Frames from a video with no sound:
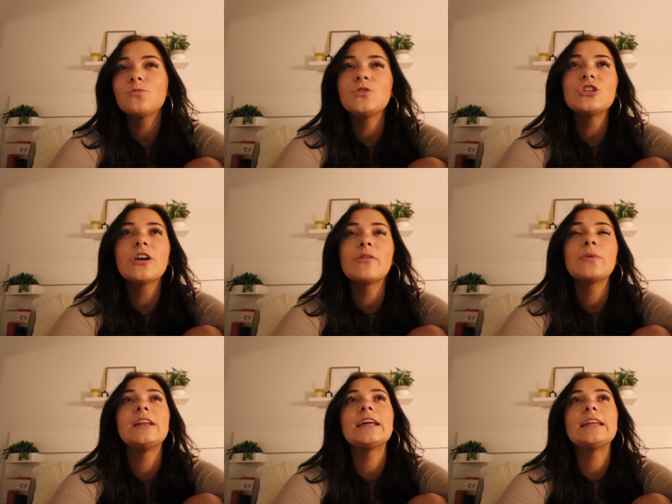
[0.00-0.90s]
We should give him a
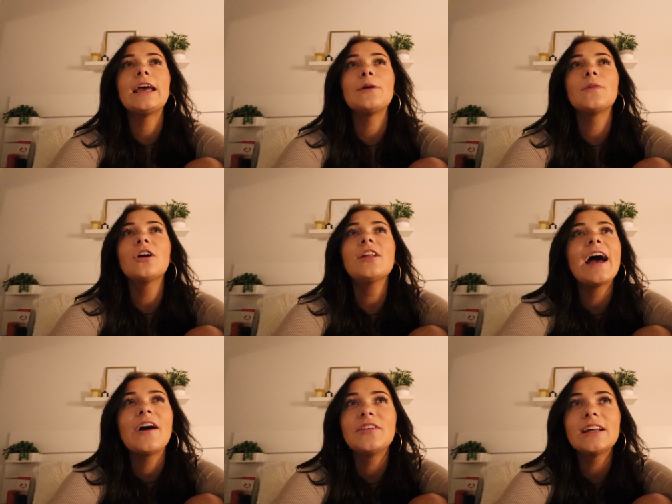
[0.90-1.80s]
nickname. I already have a